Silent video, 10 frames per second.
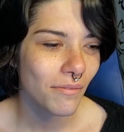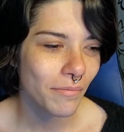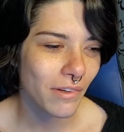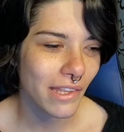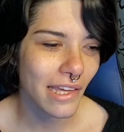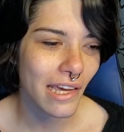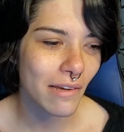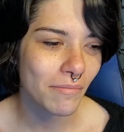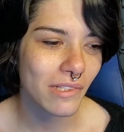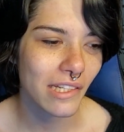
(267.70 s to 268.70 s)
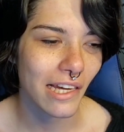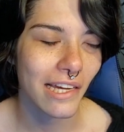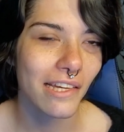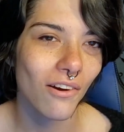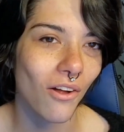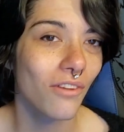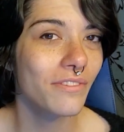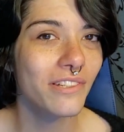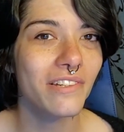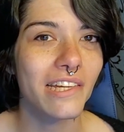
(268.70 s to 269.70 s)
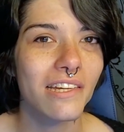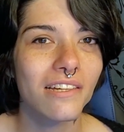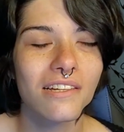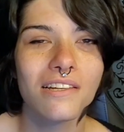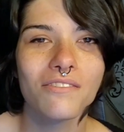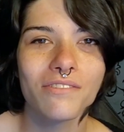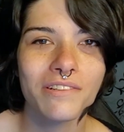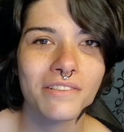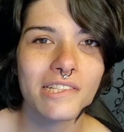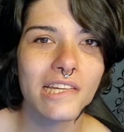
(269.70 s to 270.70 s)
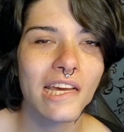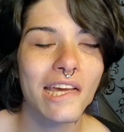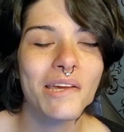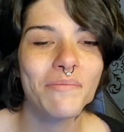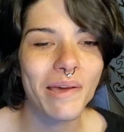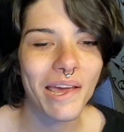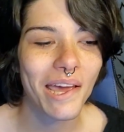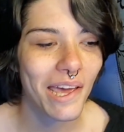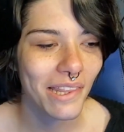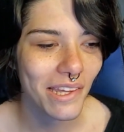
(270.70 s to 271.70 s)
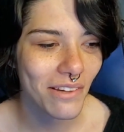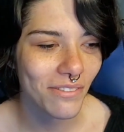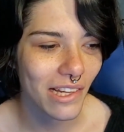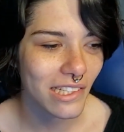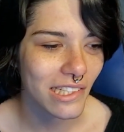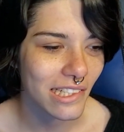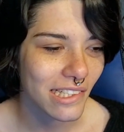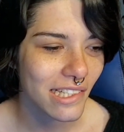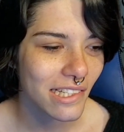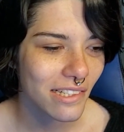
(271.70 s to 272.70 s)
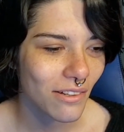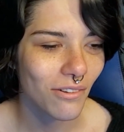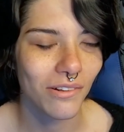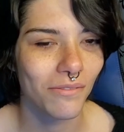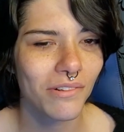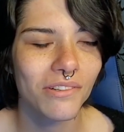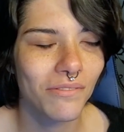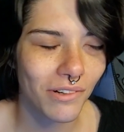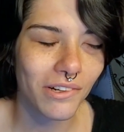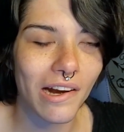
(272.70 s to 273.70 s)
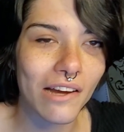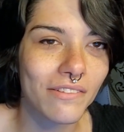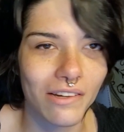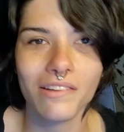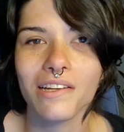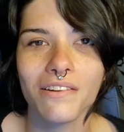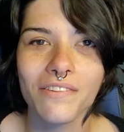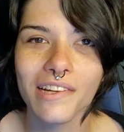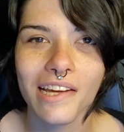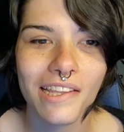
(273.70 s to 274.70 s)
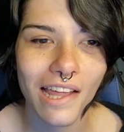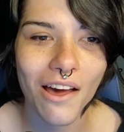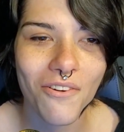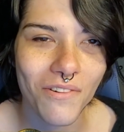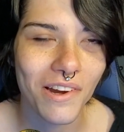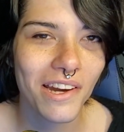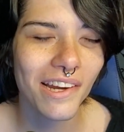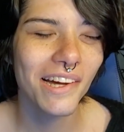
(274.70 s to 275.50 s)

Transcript: with games like Call of Duty, RuneScape, and League of Legends. Oh, and World of Warcraft. How could I forget that one?